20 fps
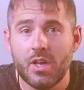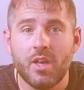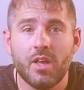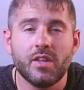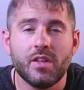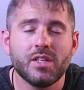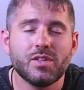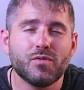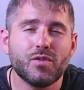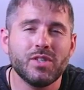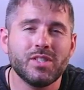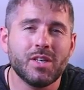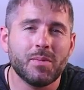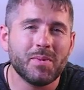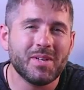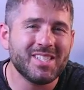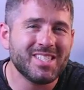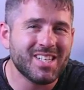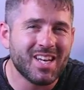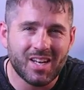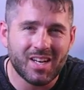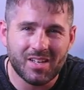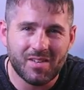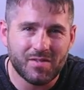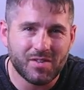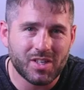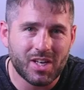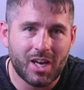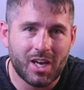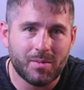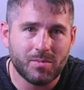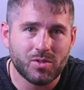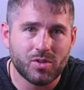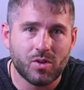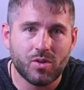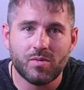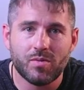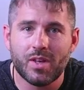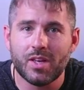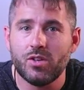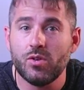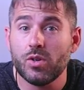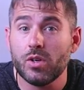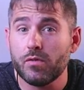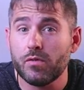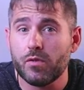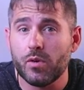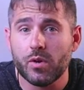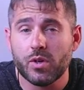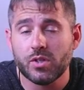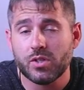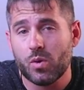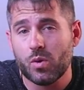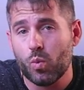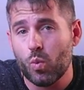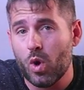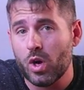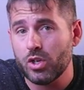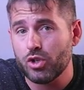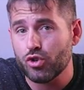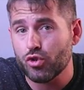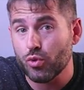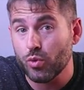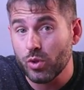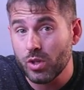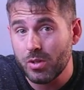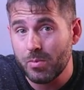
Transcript: This frees up a ton of time so that you can focus on what truly